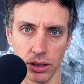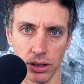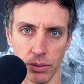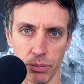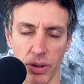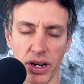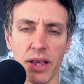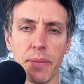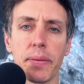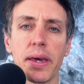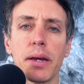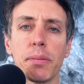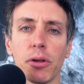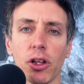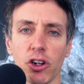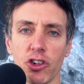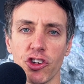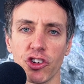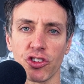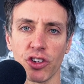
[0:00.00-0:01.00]
Many people
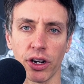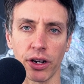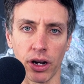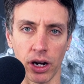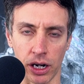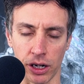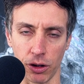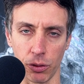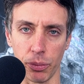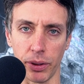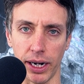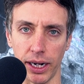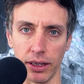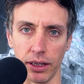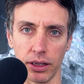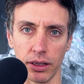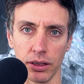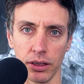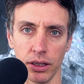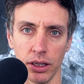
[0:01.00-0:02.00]
are just on
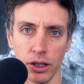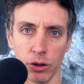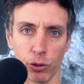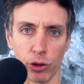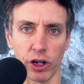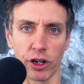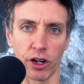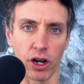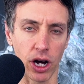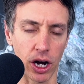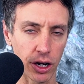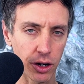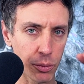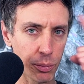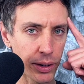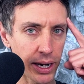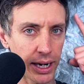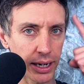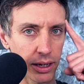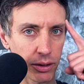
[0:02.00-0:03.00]
autopilot. We're on
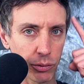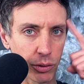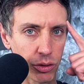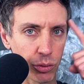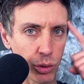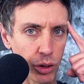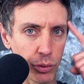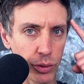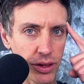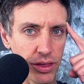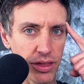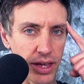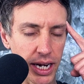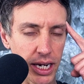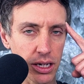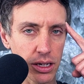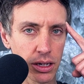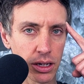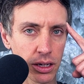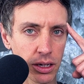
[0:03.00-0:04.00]
autopilot with what we
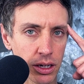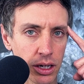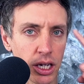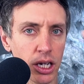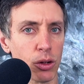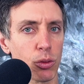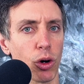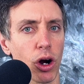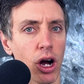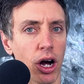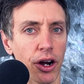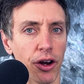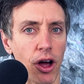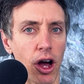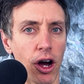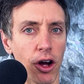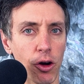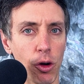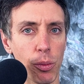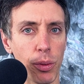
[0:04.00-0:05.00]
think. We're on
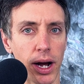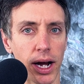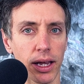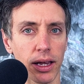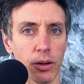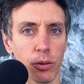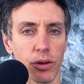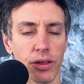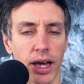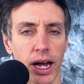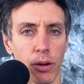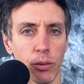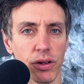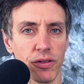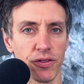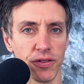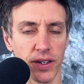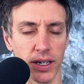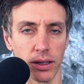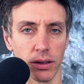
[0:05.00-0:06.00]
autopilot with how we
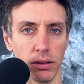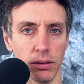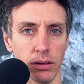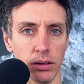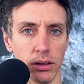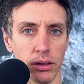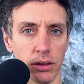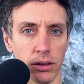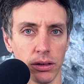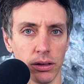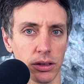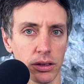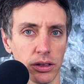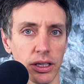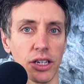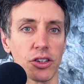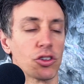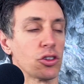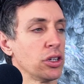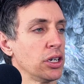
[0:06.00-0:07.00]
feel.
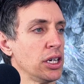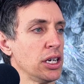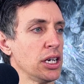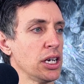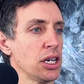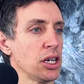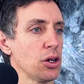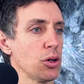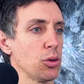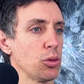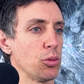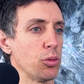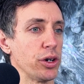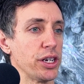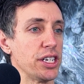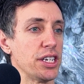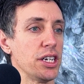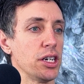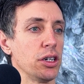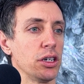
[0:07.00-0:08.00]
Yes, we
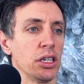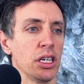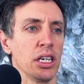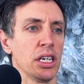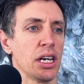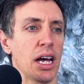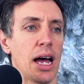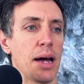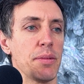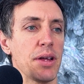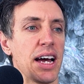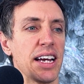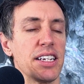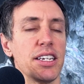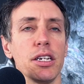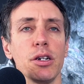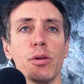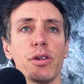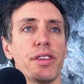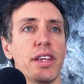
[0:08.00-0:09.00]
do. I
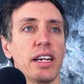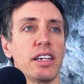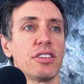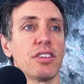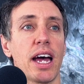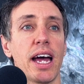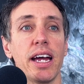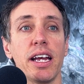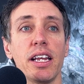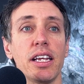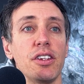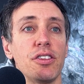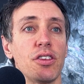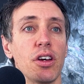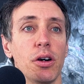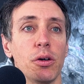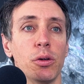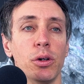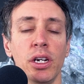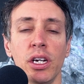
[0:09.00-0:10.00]
deal with anxiety,
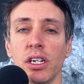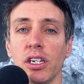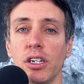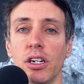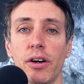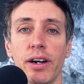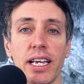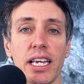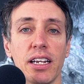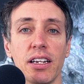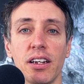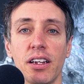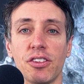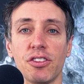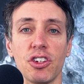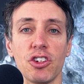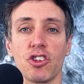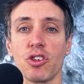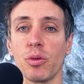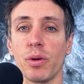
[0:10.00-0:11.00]
so I get in a
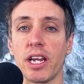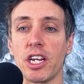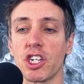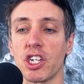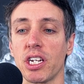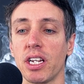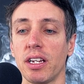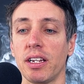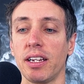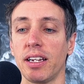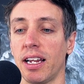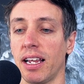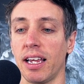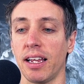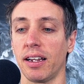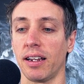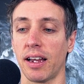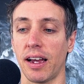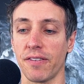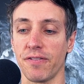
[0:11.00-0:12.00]
situation
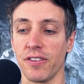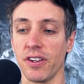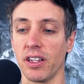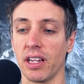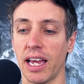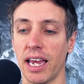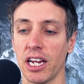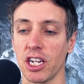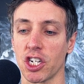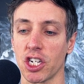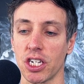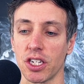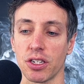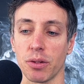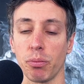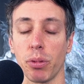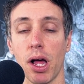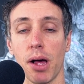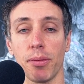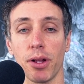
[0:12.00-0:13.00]
and I feel anxious and
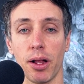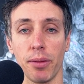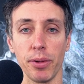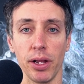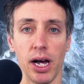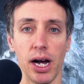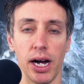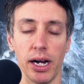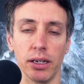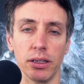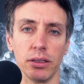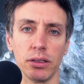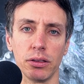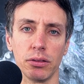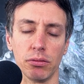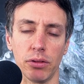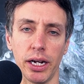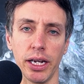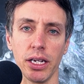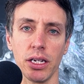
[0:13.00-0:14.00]
blah blah blah.
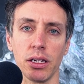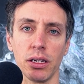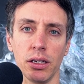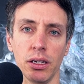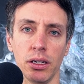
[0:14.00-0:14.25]
Right?